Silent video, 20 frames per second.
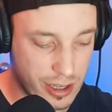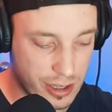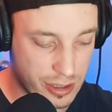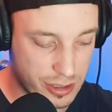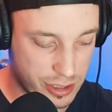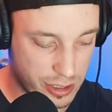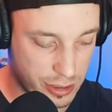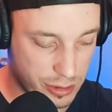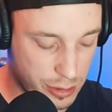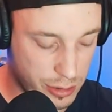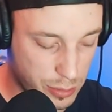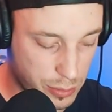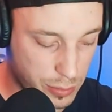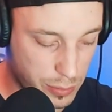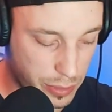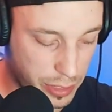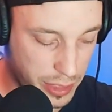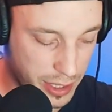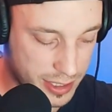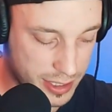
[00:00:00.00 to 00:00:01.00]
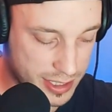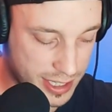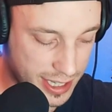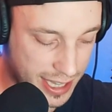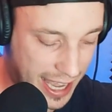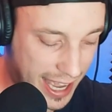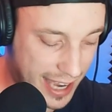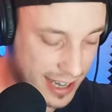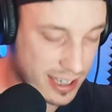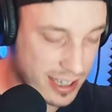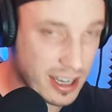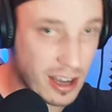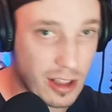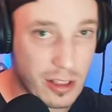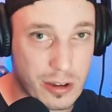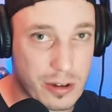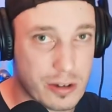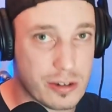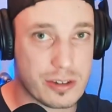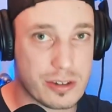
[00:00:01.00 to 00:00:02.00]
So you do things like add
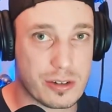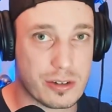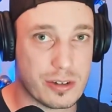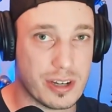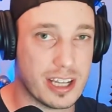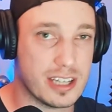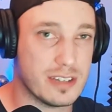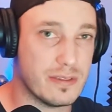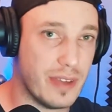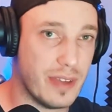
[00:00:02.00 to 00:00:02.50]
colors or nice